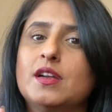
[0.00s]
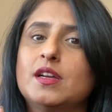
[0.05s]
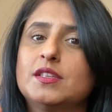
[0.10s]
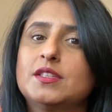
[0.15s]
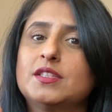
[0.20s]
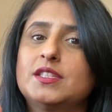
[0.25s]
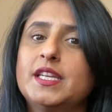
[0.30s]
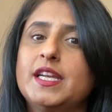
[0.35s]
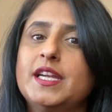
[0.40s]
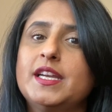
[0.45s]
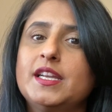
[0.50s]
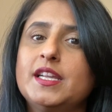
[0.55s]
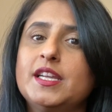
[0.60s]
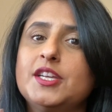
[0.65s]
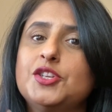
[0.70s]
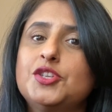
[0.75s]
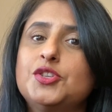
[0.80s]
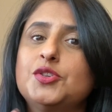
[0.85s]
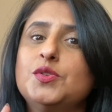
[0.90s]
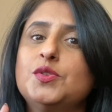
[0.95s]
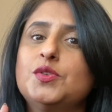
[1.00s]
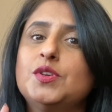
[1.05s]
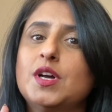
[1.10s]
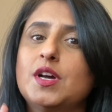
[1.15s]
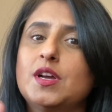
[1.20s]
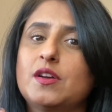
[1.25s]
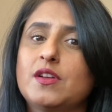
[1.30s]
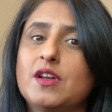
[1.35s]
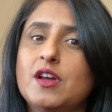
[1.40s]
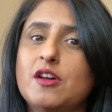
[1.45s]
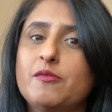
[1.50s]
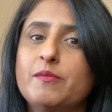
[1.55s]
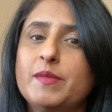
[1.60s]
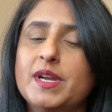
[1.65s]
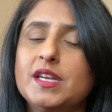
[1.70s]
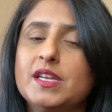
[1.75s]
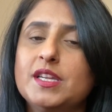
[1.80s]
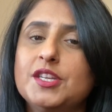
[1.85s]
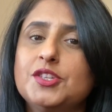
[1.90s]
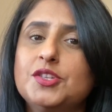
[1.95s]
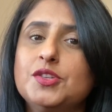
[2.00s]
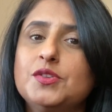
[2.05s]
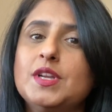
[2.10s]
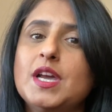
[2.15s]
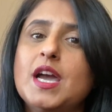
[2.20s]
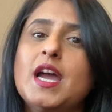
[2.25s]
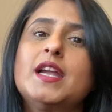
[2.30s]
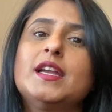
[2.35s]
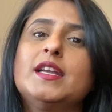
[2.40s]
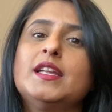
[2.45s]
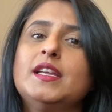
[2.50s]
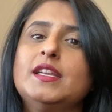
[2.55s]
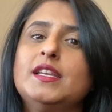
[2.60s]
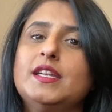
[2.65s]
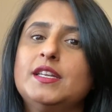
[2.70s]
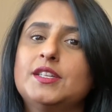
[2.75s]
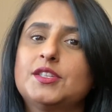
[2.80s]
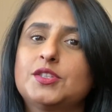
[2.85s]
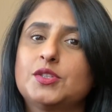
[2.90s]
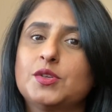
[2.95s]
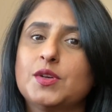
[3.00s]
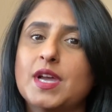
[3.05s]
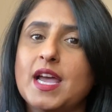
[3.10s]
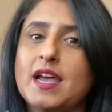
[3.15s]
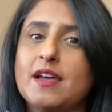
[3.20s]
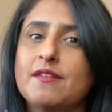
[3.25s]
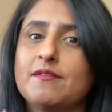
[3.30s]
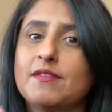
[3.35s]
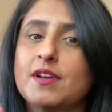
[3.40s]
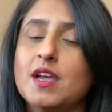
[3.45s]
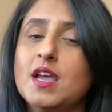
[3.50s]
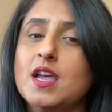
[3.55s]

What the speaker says: A state issued or government issued ID needs to have